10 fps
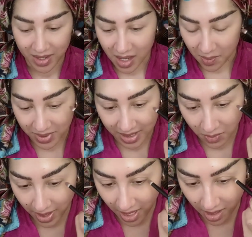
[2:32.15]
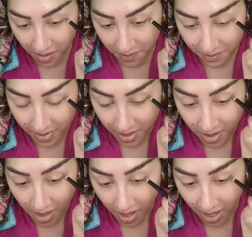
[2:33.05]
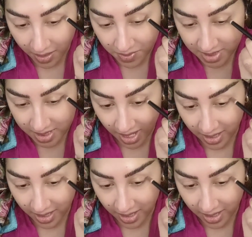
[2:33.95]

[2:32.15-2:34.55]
But anyway, I was saying